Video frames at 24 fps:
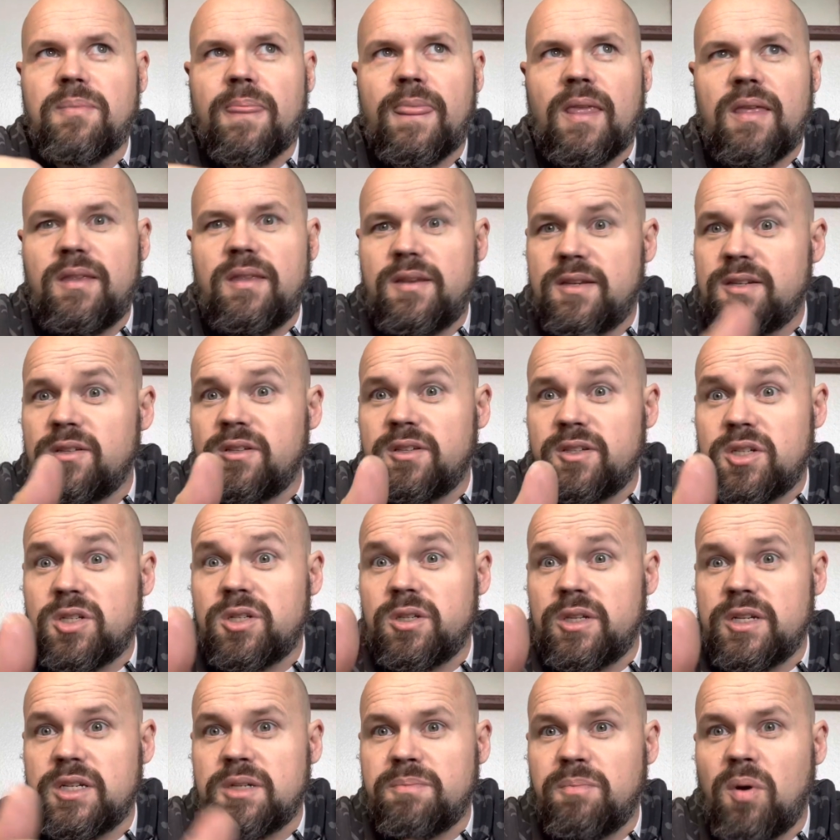This
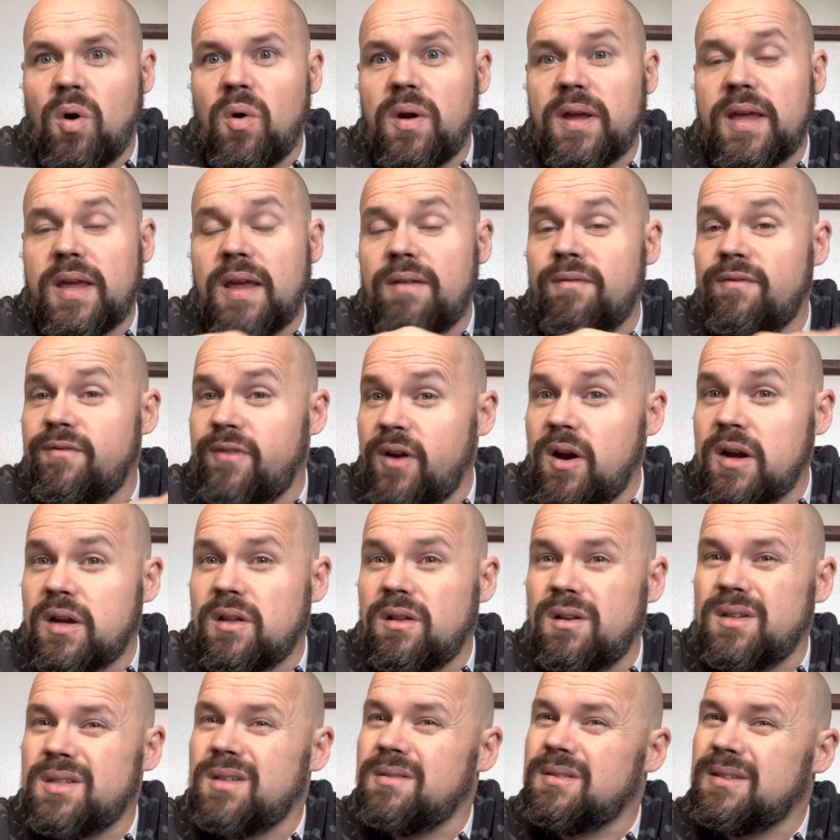Schlisch Bowie came very
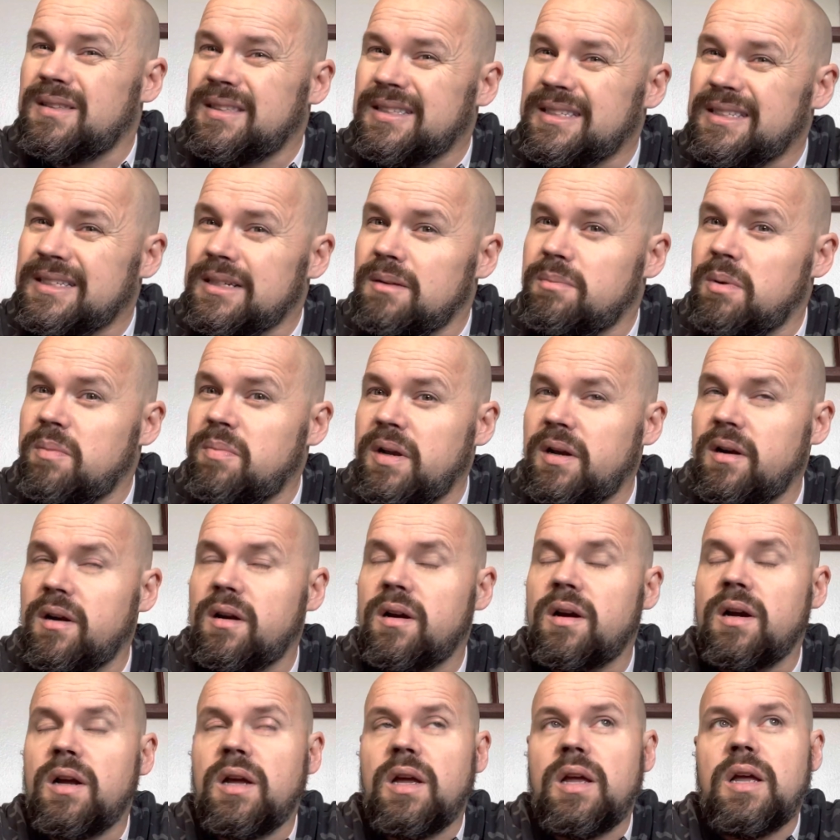close. So it's a little bit
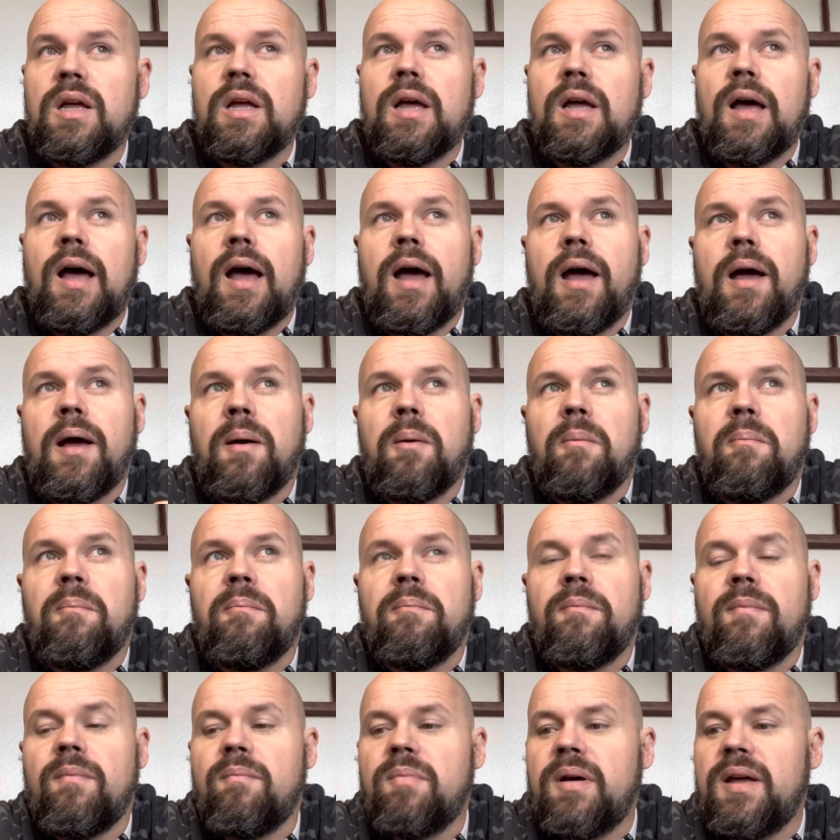bigger.
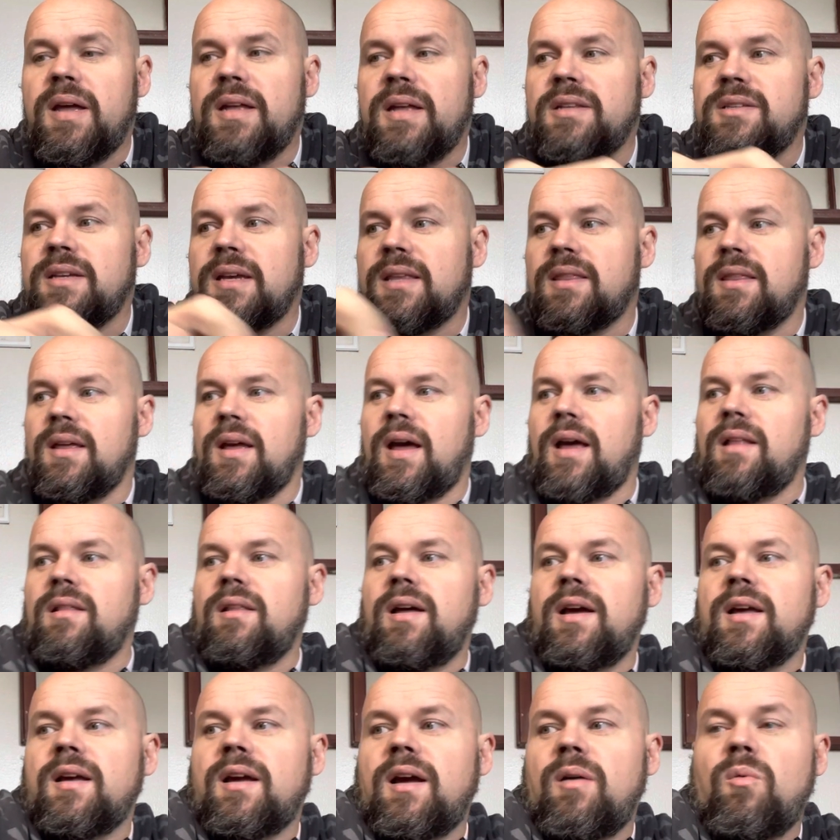But it's like, I
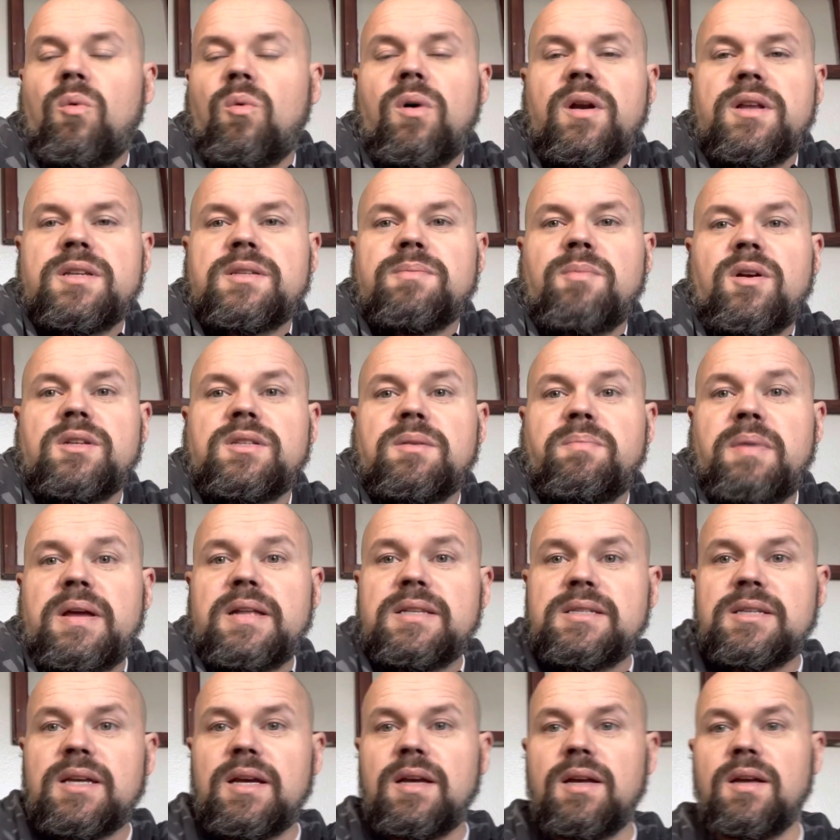want a small
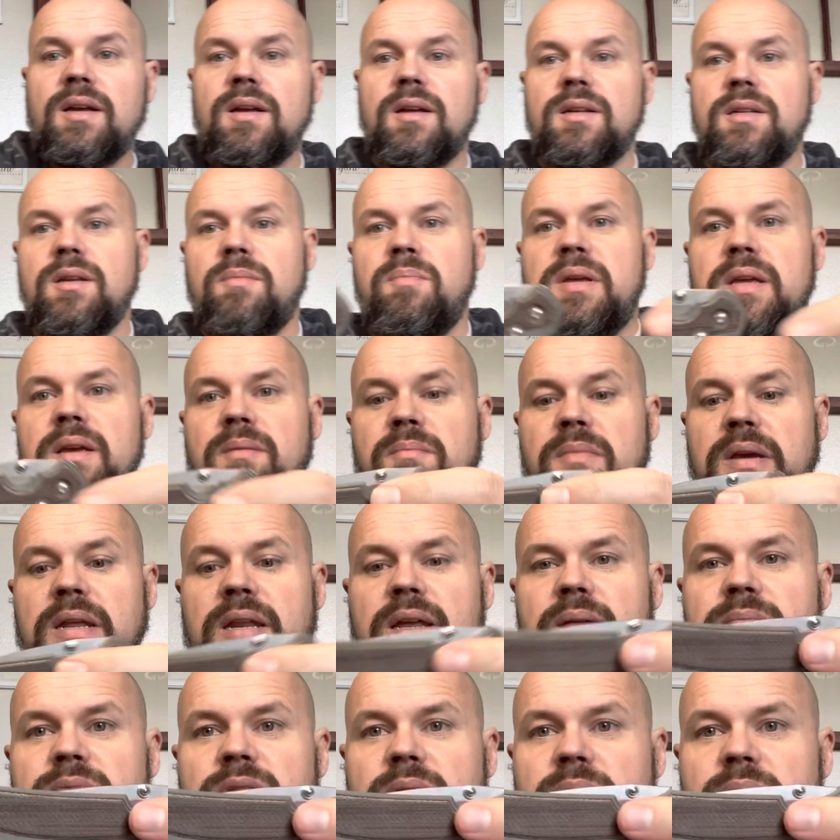Sebenza to be a
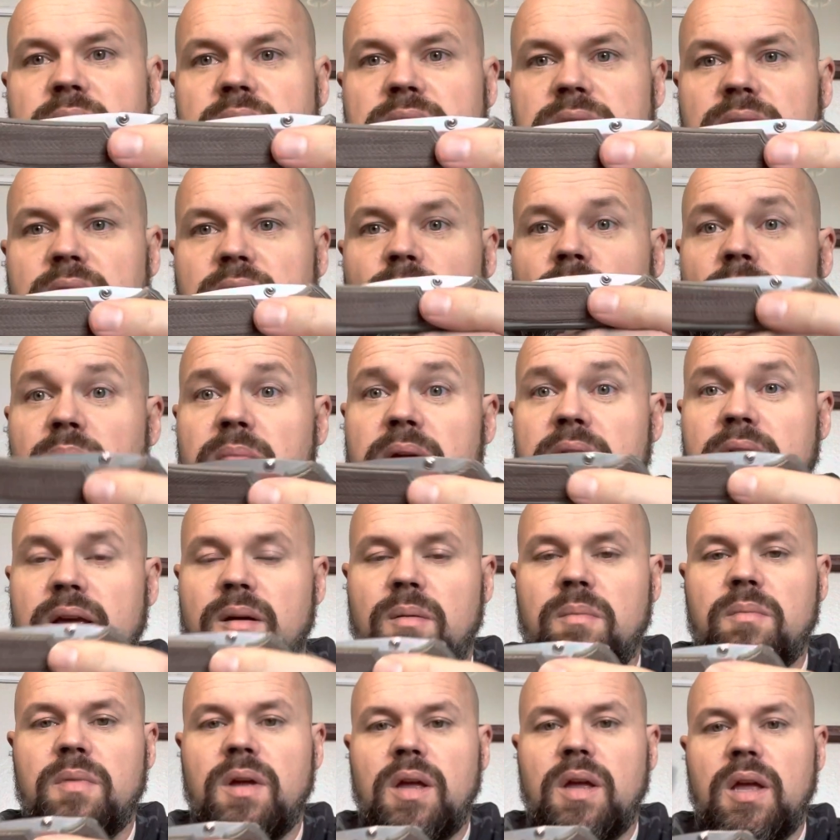medium Sebenza. They won't make
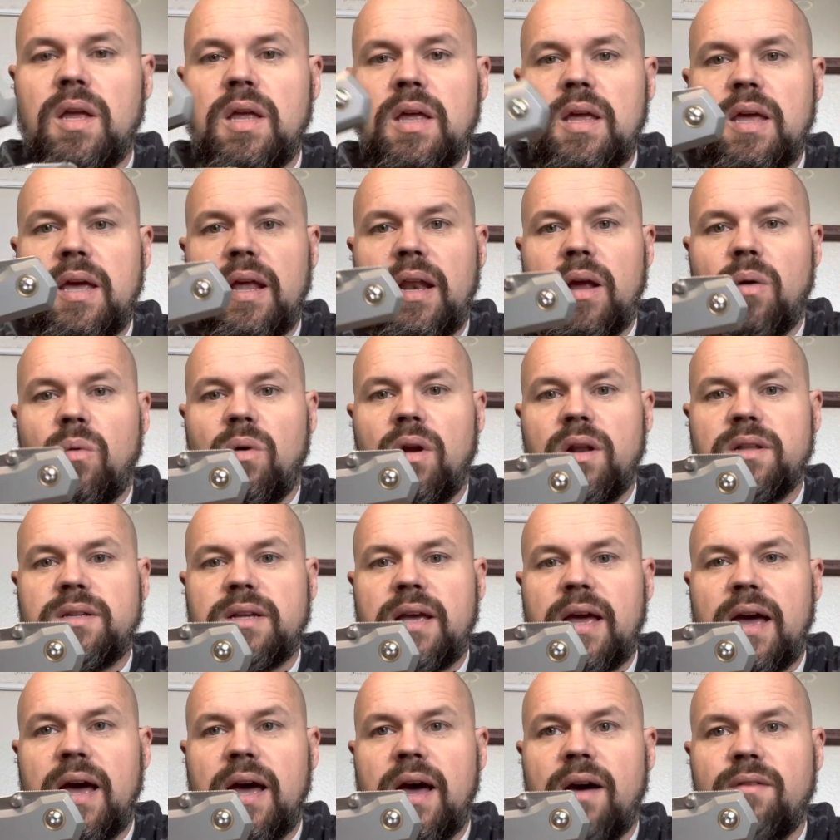them. And I want it to
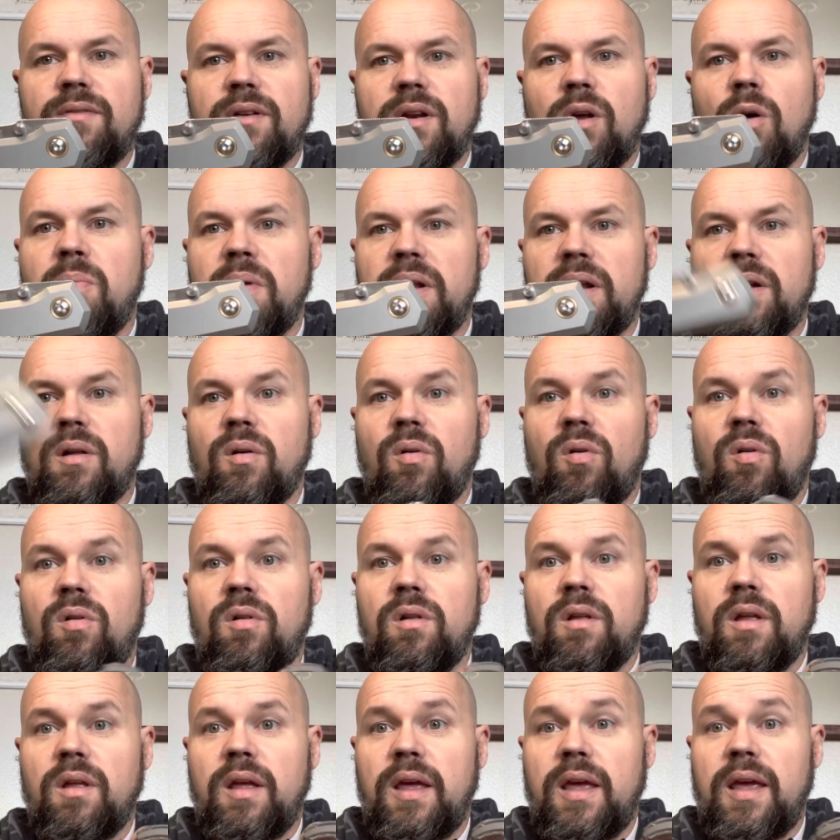have an opening
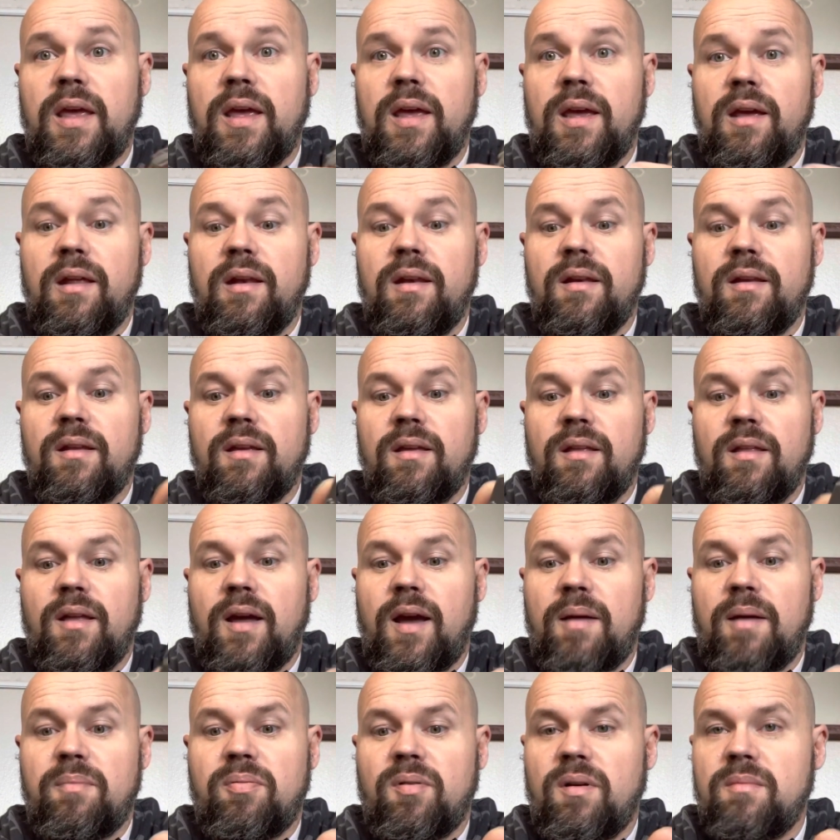hole. And
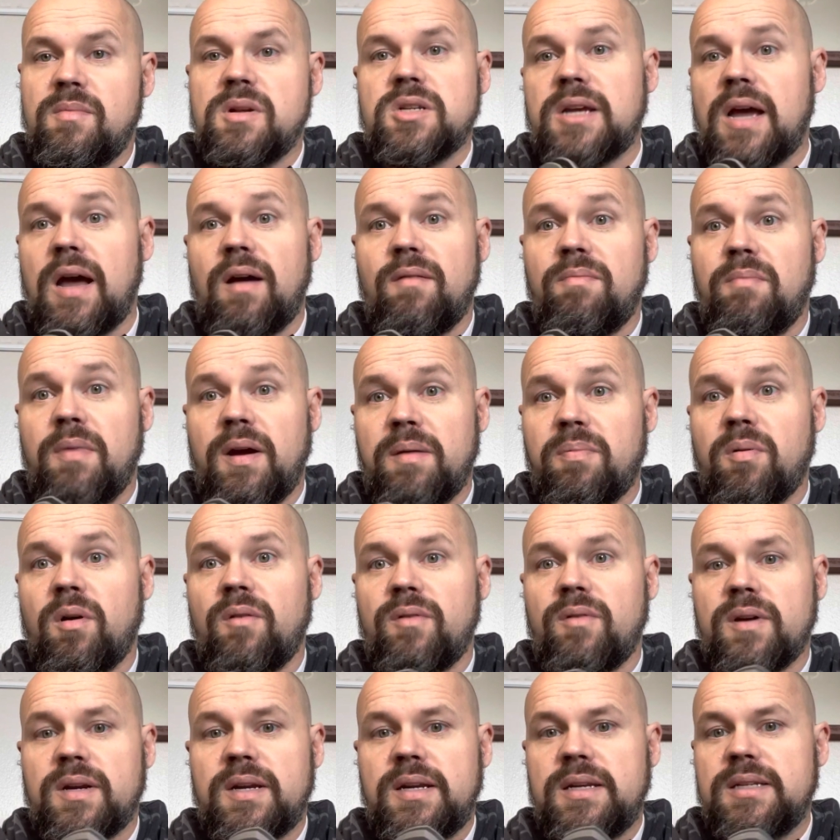I pretty much have my
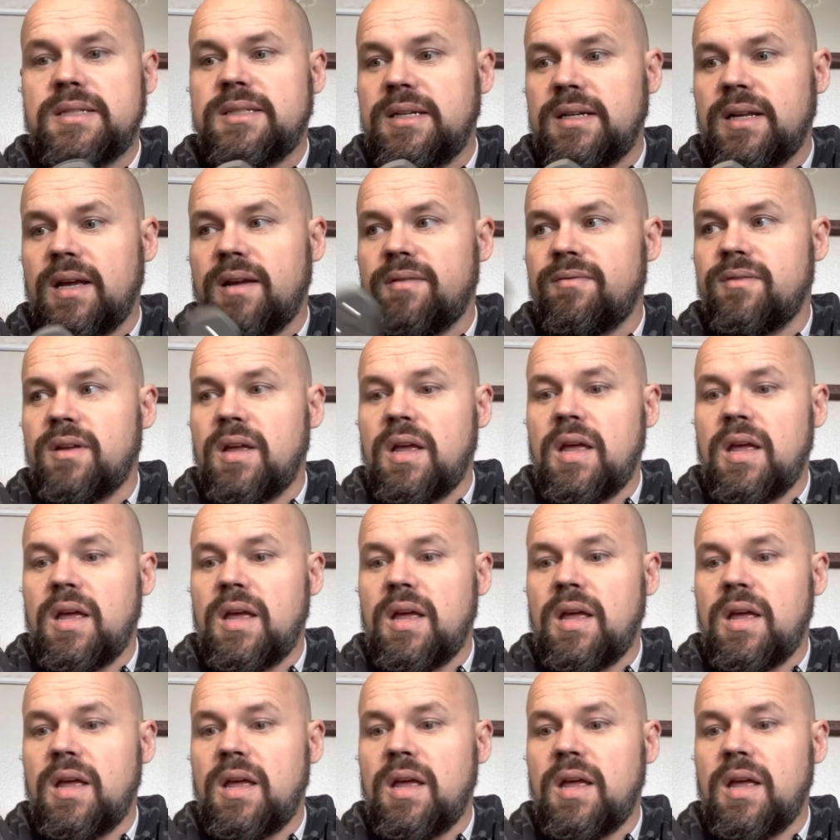perfect EDC knife.